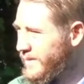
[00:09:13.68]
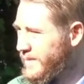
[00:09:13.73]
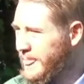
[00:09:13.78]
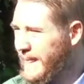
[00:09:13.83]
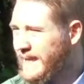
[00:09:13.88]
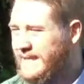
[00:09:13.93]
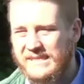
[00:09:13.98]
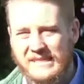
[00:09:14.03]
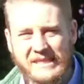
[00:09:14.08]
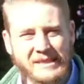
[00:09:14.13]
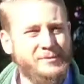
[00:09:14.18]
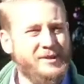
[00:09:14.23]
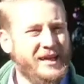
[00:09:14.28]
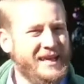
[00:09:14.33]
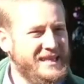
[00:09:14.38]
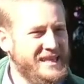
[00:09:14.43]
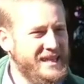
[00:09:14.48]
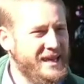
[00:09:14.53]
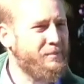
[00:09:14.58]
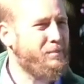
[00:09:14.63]
It seemed like
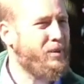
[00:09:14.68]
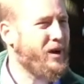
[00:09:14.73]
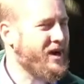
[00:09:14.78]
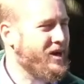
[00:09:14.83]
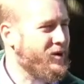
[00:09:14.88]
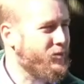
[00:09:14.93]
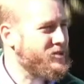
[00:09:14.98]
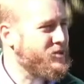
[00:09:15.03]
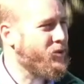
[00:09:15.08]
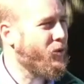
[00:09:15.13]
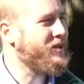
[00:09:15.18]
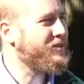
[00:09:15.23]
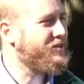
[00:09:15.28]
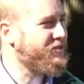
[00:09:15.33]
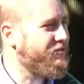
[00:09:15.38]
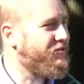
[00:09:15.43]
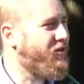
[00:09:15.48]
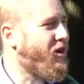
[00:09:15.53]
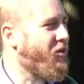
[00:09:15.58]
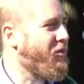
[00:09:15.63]
the empire was going to
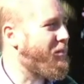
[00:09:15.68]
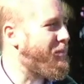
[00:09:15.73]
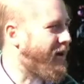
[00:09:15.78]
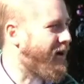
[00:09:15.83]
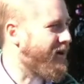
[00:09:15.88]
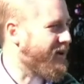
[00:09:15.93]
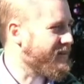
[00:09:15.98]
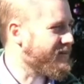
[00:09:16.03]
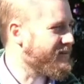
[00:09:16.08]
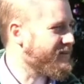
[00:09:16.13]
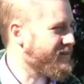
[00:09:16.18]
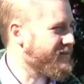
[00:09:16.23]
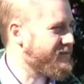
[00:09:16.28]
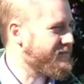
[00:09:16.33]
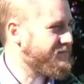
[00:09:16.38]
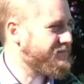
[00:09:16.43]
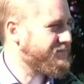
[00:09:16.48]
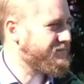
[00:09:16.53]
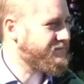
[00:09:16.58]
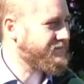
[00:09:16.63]
fall apart
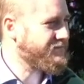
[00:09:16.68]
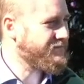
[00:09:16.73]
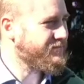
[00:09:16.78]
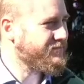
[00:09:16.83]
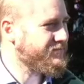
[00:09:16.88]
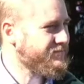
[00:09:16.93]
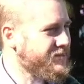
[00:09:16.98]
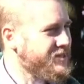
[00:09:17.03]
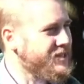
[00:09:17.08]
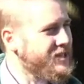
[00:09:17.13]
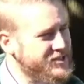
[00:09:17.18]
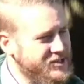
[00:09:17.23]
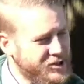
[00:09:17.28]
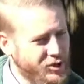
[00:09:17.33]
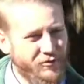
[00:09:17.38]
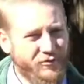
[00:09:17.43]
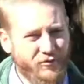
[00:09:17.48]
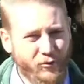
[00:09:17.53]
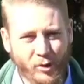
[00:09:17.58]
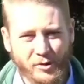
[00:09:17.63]
until
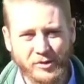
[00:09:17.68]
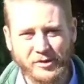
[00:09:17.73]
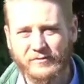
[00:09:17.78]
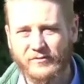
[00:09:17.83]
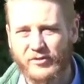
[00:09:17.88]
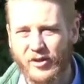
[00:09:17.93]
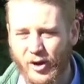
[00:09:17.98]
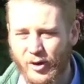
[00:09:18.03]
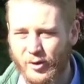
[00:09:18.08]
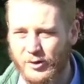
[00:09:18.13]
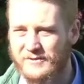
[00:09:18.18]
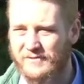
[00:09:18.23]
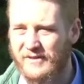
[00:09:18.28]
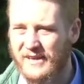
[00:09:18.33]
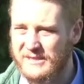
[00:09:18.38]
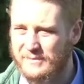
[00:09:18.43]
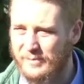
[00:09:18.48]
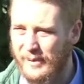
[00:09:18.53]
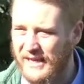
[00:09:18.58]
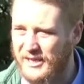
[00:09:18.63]
the fourth of those,
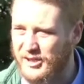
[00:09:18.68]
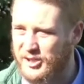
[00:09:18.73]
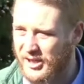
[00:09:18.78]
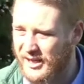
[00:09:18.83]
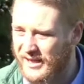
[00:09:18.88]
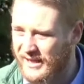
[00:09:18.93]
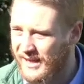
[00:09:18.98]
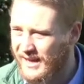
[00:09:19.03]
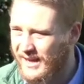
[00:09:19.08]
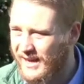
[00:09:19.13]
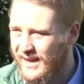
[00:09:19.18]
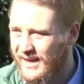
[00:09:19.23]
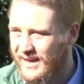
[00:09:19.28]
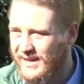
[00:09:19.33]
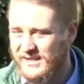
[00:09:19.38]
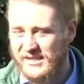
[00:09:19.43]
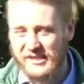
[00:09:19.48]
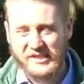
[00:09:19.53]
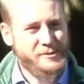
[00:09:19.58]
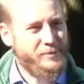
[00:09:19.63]
Vespasian,
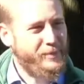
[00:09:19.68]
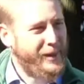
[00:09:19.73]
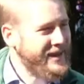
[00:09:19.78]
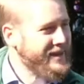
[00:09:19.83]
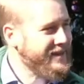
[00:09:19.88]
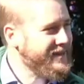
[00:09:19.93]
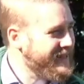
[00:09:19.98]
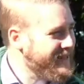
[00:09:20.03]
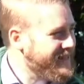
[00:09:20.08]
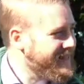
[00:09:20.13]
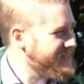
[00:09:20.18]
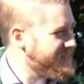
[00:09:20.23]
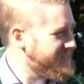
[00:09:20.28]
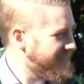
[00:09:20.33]
suspended his